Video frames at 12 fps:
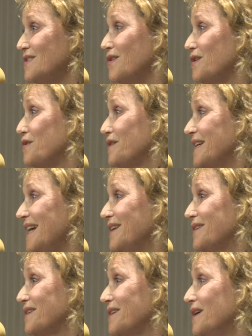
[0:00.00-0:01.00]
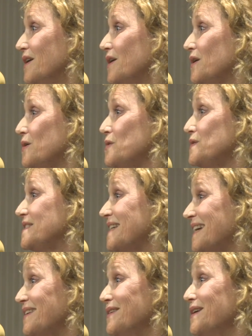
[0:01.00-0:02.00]
as our Creator who
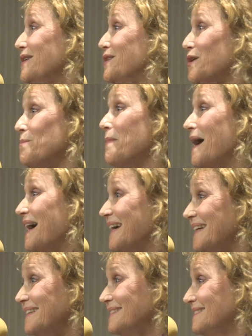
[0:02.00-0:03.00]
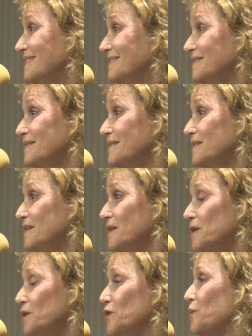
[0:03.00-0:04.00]
said, you're mine,
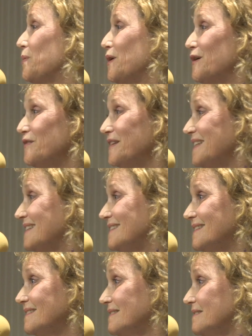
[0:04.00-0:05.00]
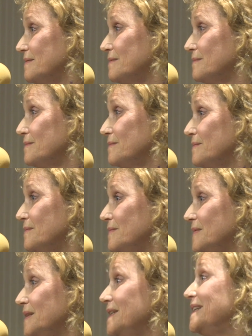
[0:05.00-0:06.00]
you're perfect.
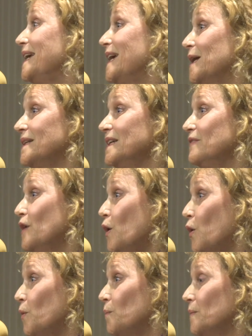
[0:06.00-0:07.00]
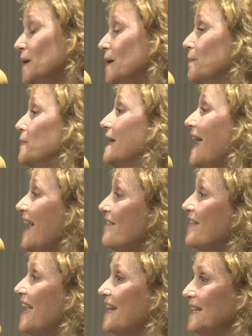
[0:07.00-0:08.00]
You can't leave home, but
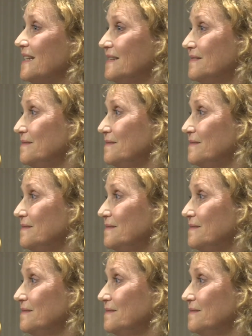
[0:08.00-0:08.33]
have at it.